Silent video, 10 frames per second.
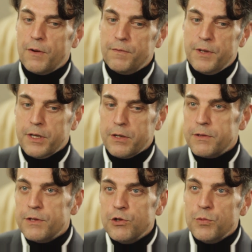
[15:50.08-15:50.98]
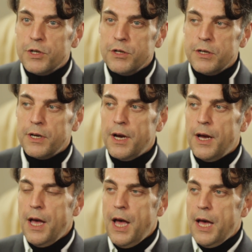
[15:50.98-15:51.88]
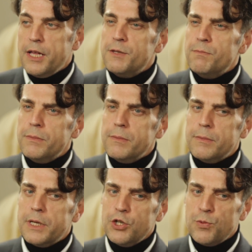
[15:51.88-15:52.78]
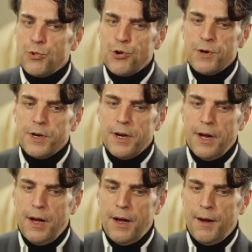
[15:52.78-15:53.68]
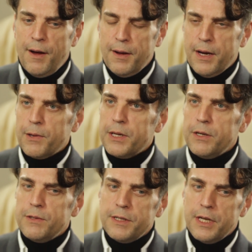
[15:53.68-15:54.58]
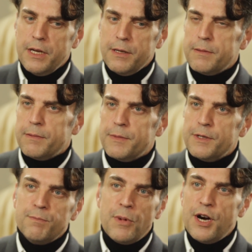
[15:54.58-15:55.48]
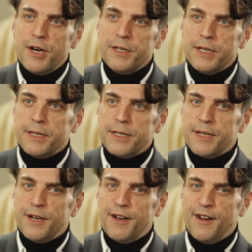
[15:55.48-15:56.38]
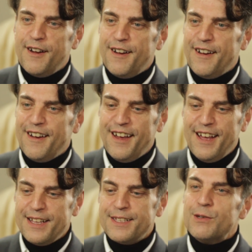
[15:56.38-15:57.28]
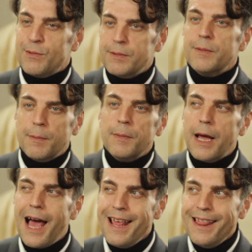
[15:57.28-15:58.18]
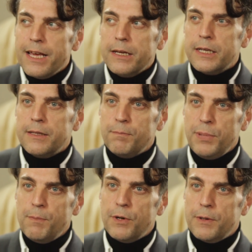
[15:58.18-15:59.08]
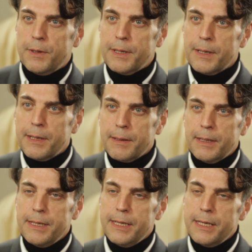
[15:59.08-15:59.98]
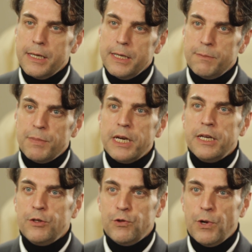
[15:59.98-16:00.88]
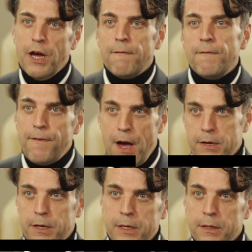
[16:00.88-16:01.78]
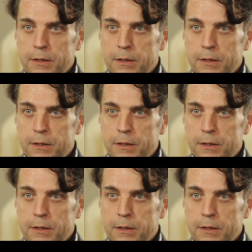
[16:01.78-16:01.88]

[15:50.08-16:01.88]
of the consumer, it's much more, how can you say, smart, and so I think that people is beginning to have fun